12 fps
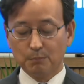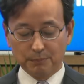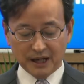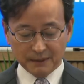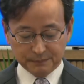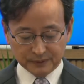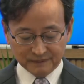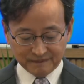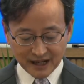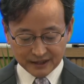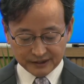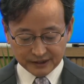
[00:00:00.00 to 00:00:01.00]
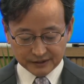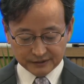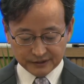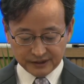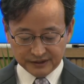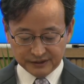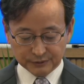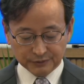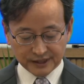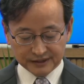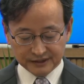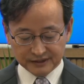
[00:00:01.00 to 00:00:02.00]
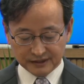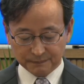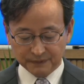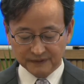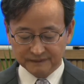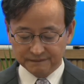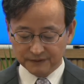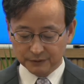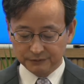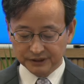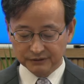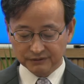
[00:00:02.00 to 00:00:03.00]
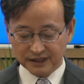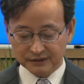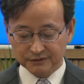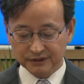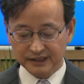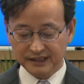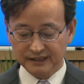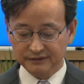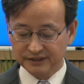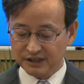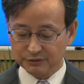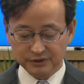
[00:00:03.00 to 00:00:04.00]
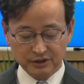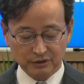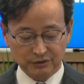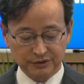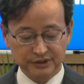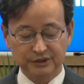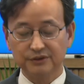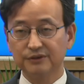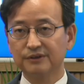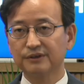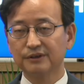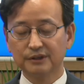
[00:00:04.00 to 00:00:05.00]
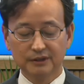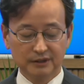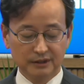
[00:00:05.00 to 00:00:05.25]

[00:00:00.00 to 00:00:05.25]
by providing integrated support for regulatory and technical issues,